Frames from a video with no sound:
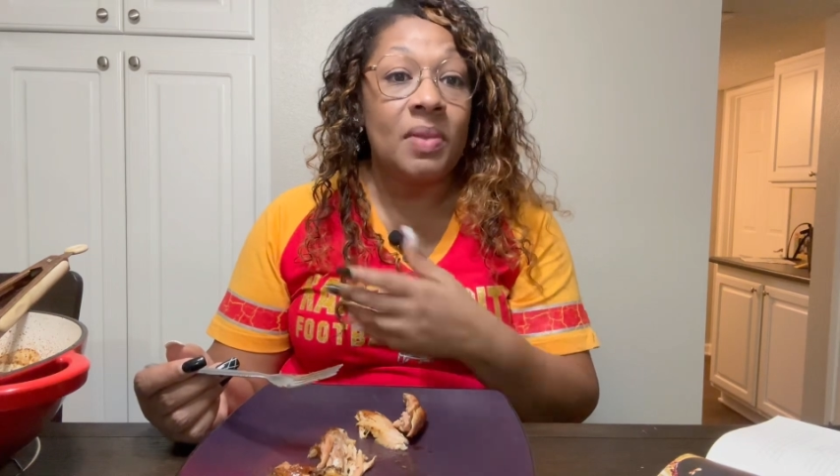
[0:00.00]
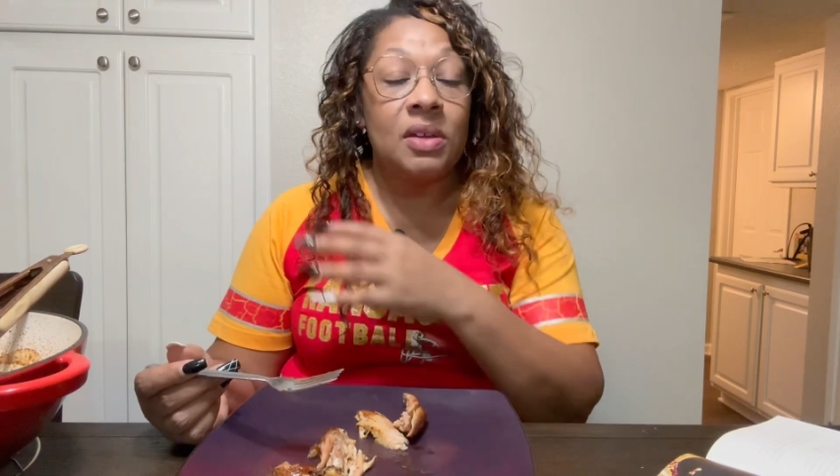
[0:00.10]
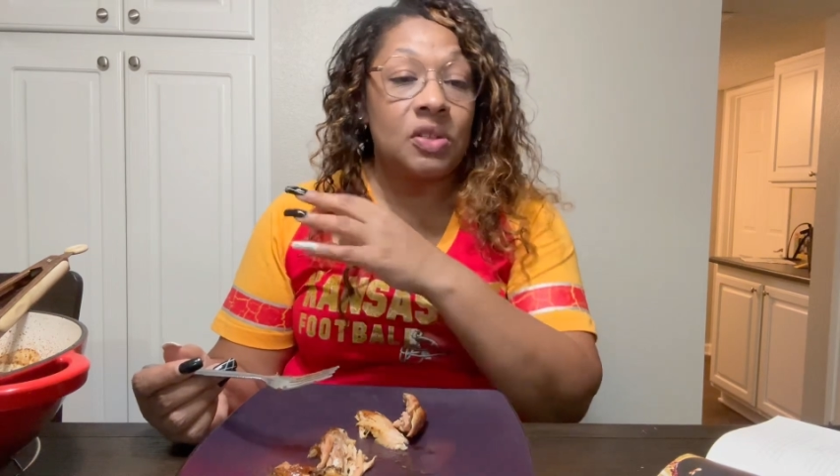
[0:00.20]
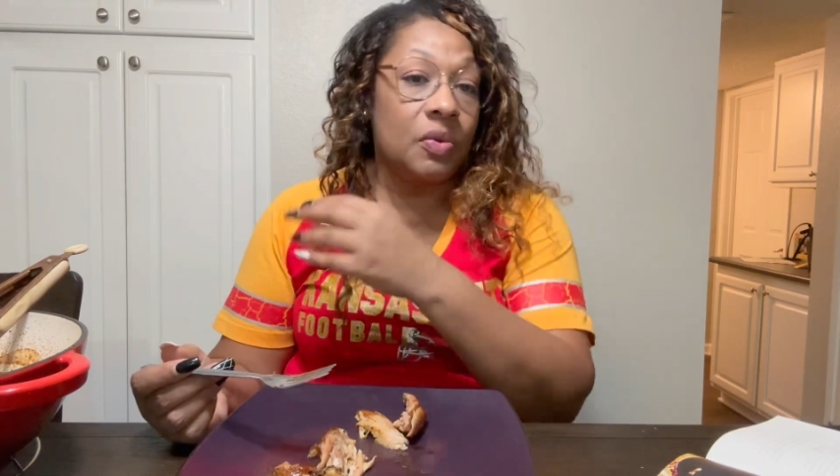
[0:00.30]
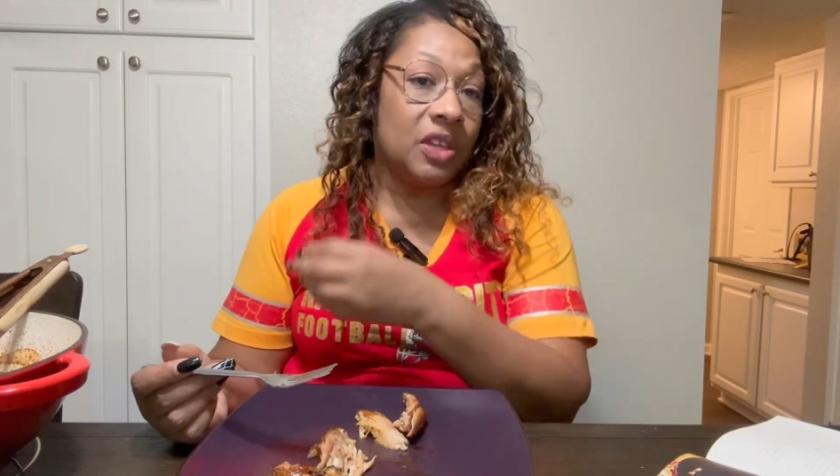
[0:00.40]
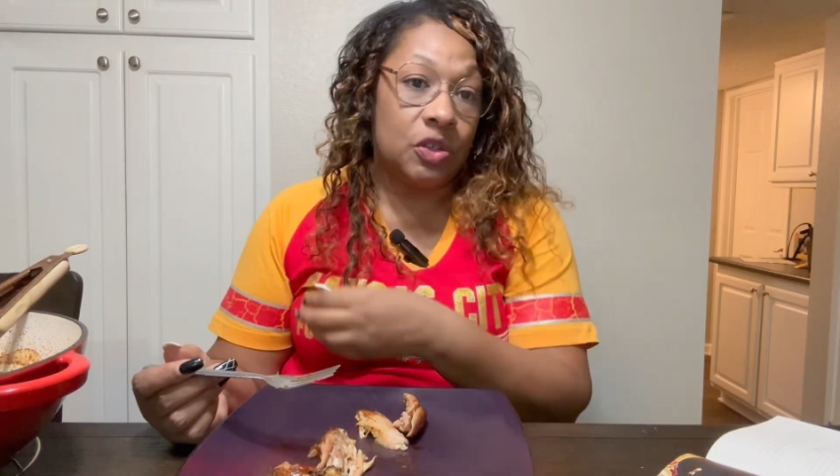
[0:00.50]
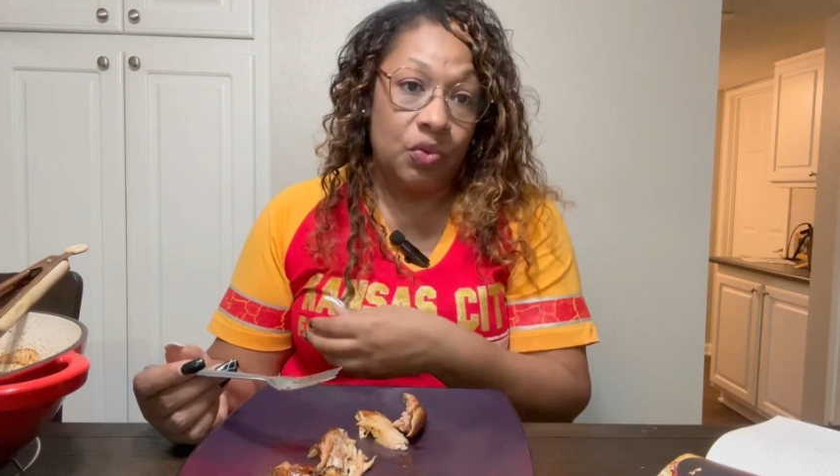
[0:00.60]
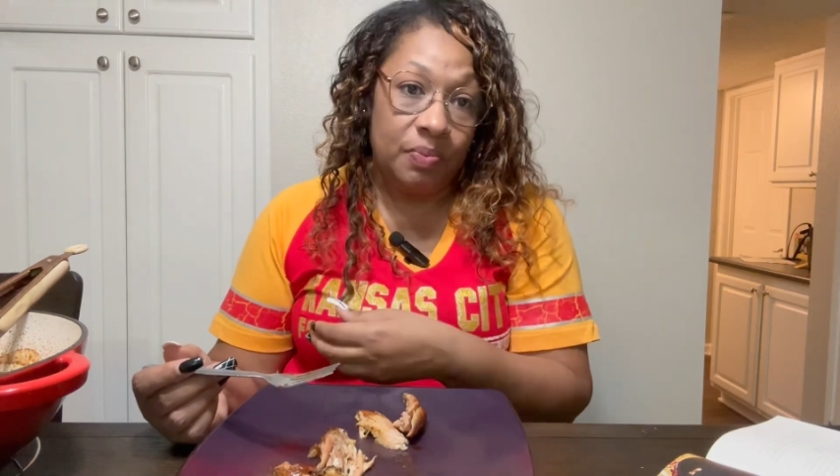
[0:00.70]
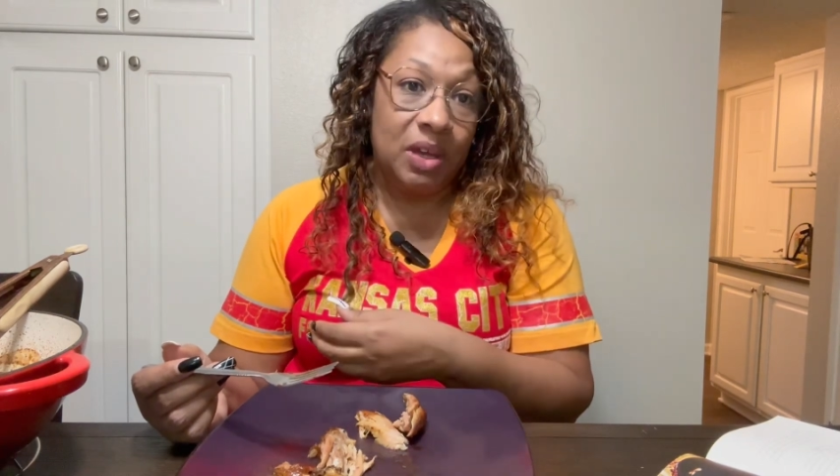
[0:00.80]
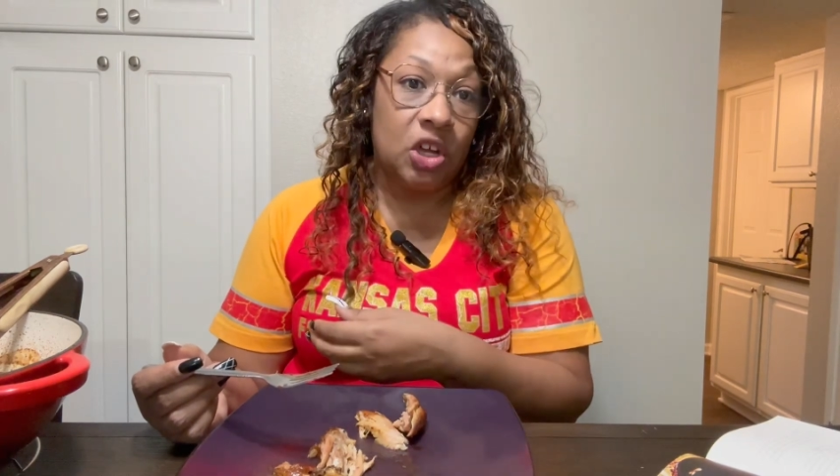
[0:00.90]
So this
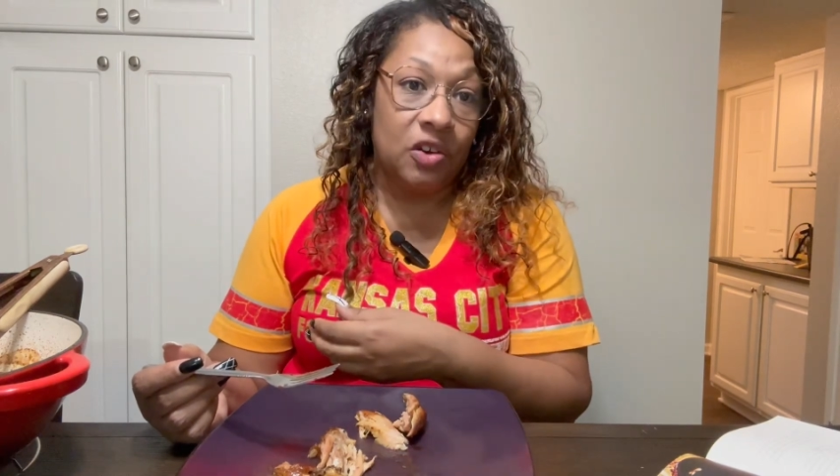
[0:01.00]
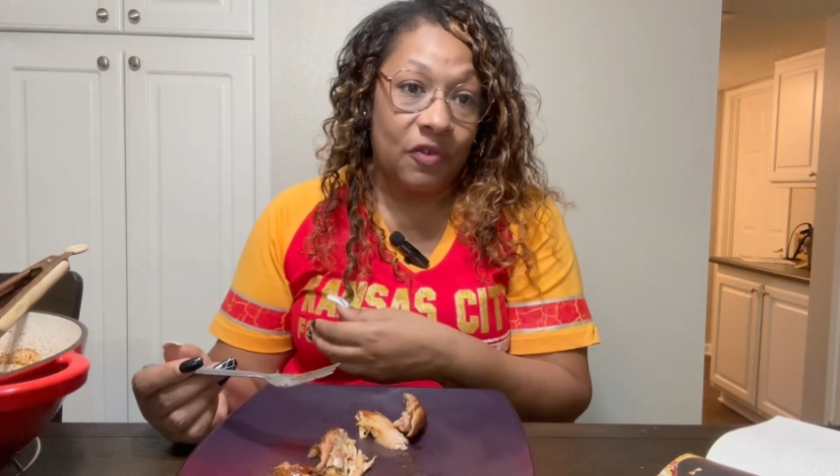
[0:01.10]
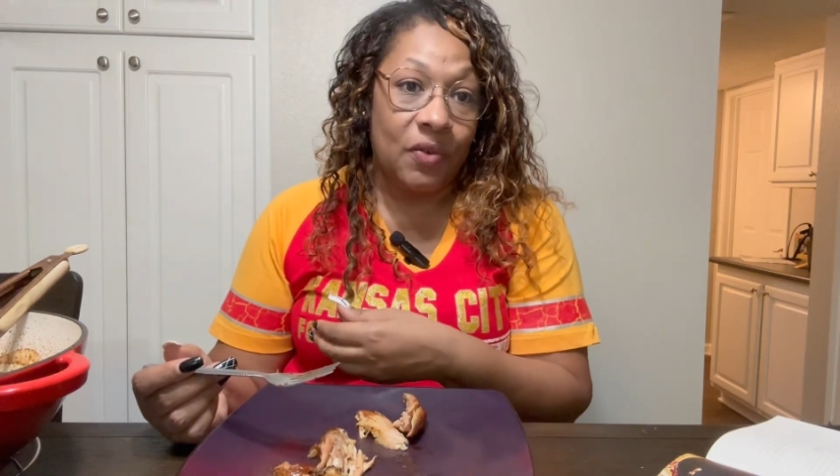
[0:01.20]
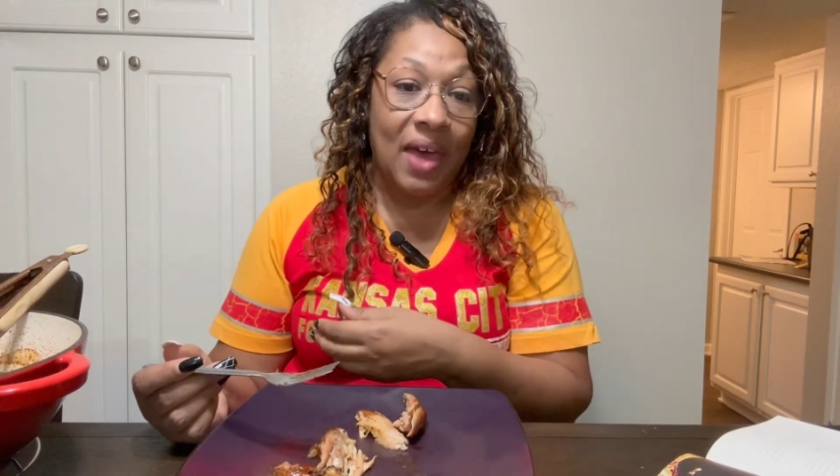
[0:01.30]
would be good for